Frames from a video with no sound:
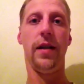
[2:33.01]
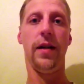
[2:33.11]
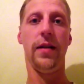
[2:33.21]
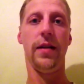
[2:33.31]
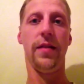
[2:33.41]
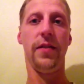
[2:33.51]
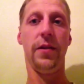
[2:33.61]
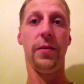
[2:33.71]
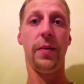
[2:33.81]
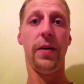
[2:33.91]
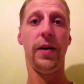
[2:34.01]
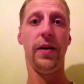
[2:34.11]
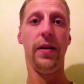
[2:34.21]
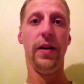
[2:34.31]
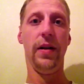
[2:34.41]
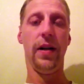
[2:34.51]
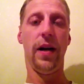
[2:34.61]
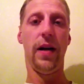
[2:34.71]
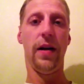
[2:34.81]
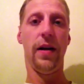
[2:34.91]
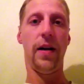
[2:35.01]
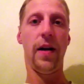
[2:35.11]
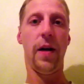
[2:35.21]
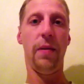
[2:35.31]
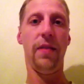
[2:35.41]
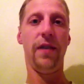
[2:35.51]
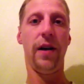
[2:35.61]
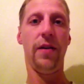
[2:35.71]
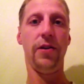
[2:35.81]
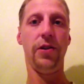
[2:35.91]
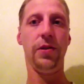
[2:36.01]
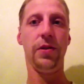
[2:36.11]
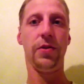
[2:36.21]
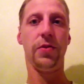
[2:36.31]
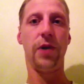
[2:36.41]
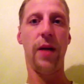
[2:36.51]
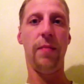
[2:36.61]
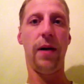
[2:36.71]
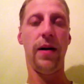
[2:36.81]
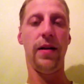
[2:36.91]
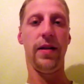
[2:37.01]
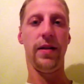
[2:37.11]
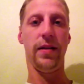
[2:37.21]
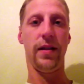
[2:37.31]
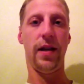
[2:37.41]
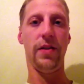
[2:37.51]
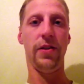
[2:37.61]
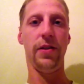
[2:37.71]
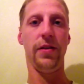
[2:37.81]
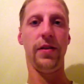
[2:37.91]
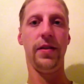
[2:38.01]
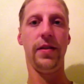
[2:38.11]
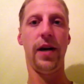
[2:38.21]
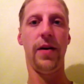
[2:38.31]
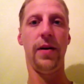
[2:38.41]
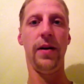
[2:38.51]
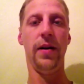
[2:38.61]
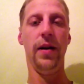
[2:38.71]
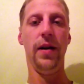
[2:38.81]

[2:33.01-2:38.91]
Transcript: And then if you put a couple of arrow shooters right by the entrance to your tower,